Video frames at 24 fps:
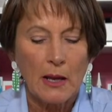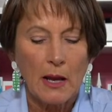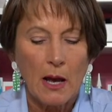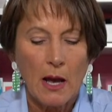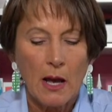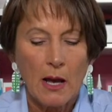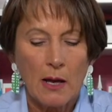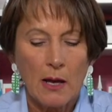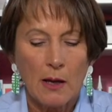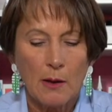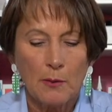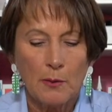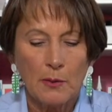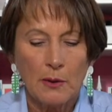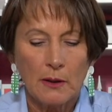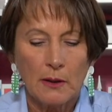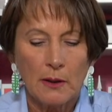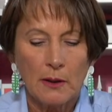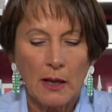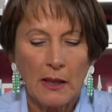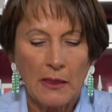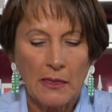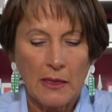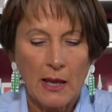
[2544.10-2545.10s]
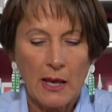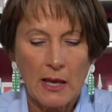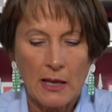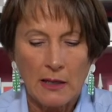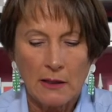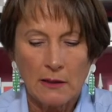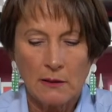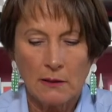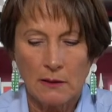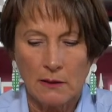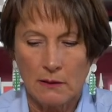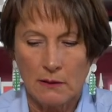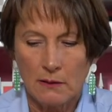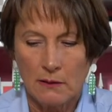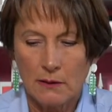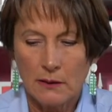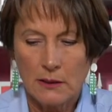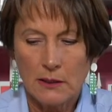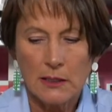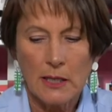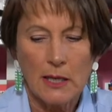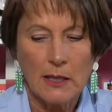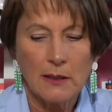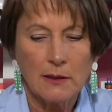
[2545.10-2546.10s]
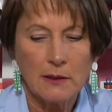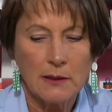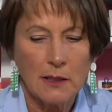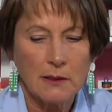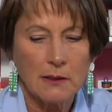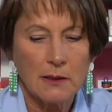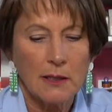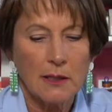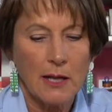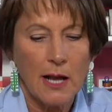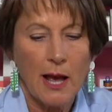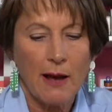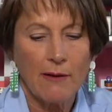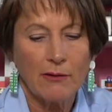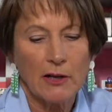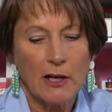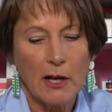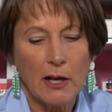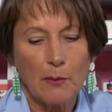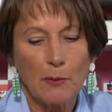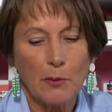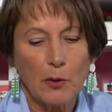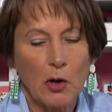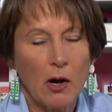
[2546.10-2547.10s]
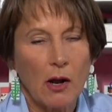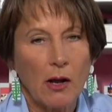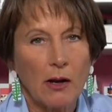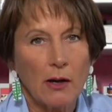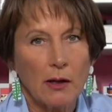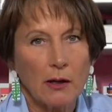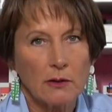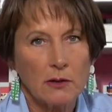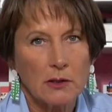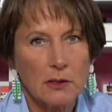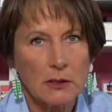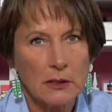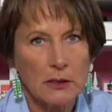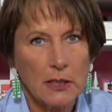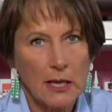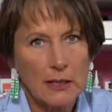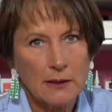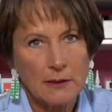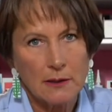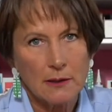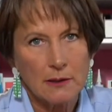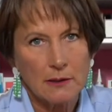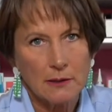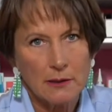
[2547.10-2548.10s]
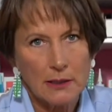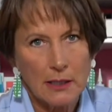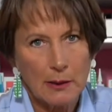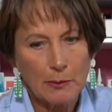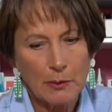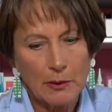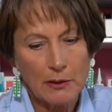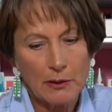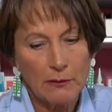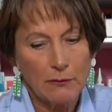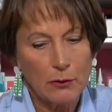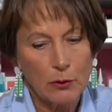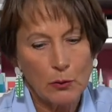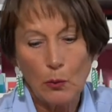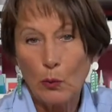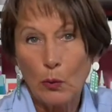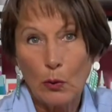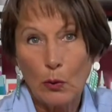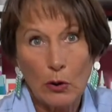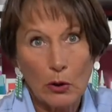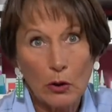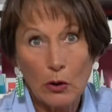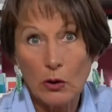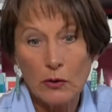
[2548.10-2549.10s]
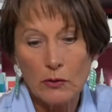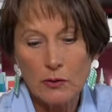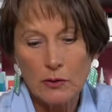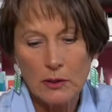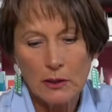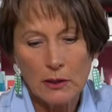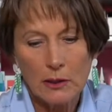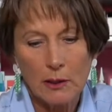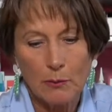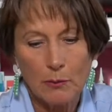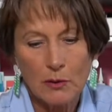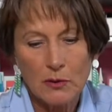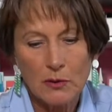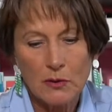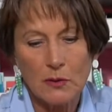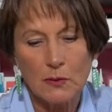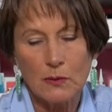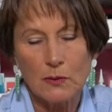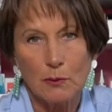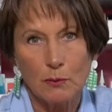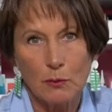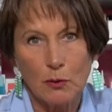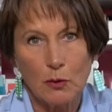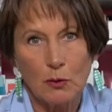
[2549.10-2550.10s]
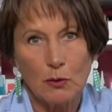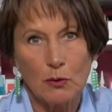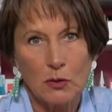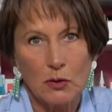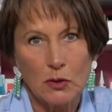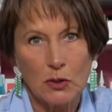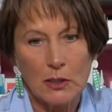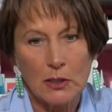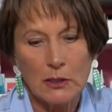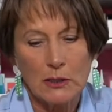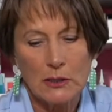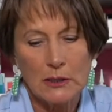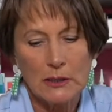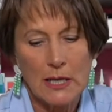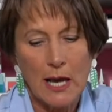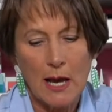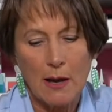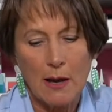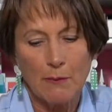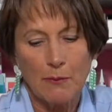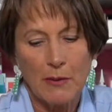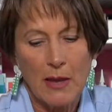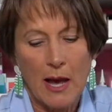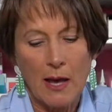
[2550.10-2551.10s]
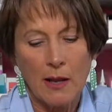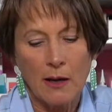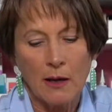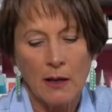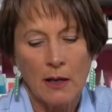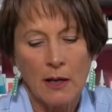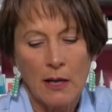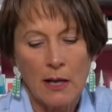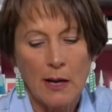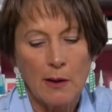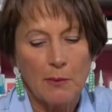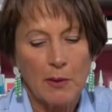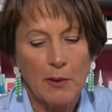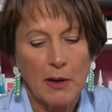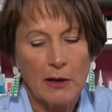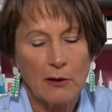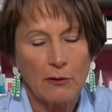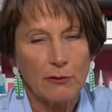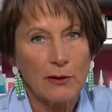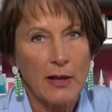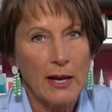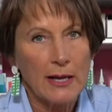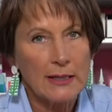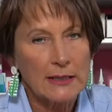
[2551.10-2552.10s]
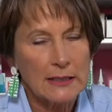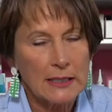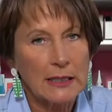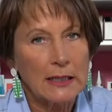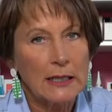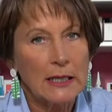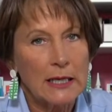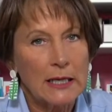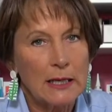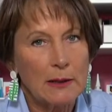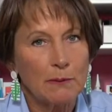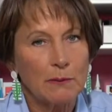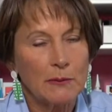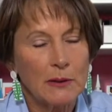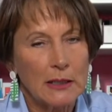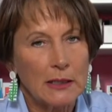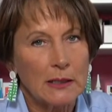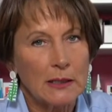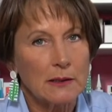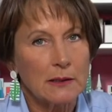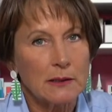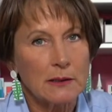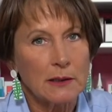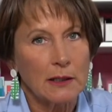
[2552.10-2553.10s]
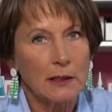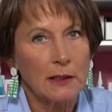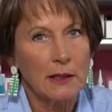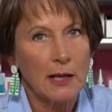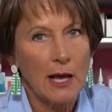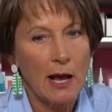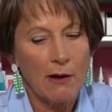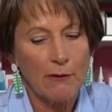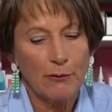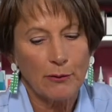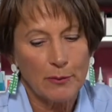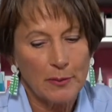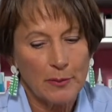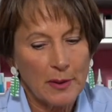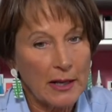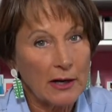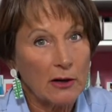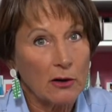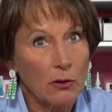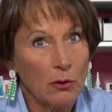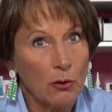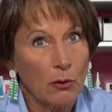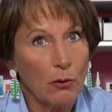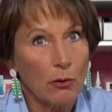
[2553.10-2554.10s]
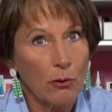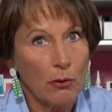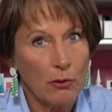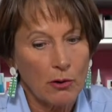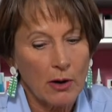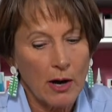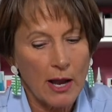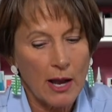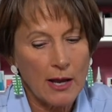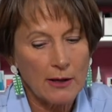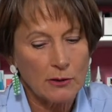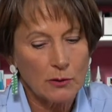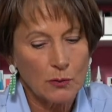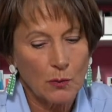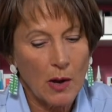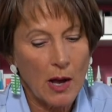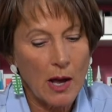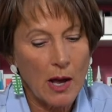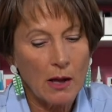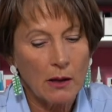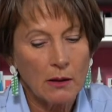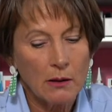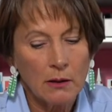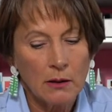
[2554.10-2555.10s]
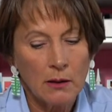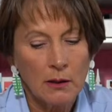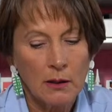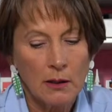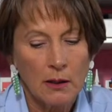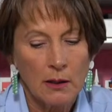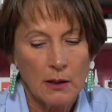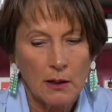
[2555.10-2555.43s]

Um, and then this side doesn't have a number on it. Just as an example, if you weren't using a number system, you could just tab that butterflies and keep things in alphabetical order as well.